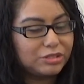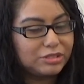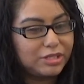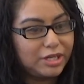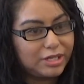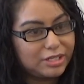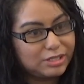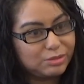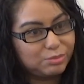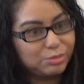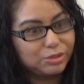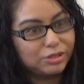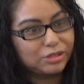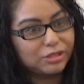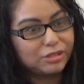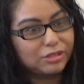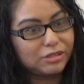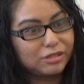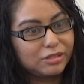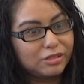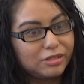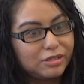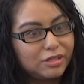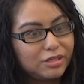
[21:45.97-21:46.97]
textbook,
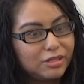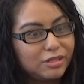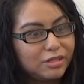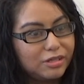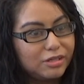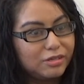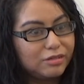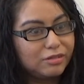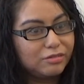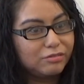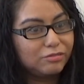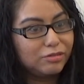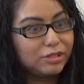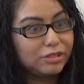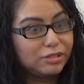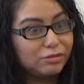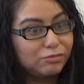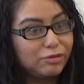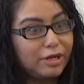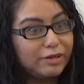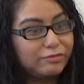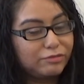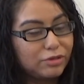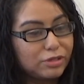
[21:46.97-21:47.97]
what the
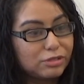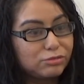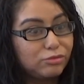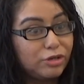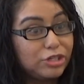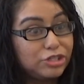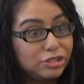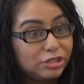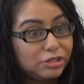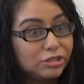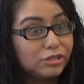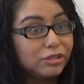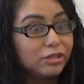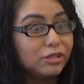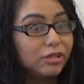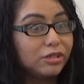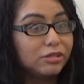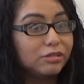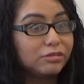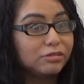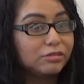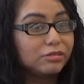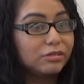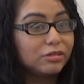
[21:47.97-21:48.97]
white folks want you to
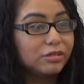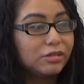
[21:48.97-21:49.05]
know.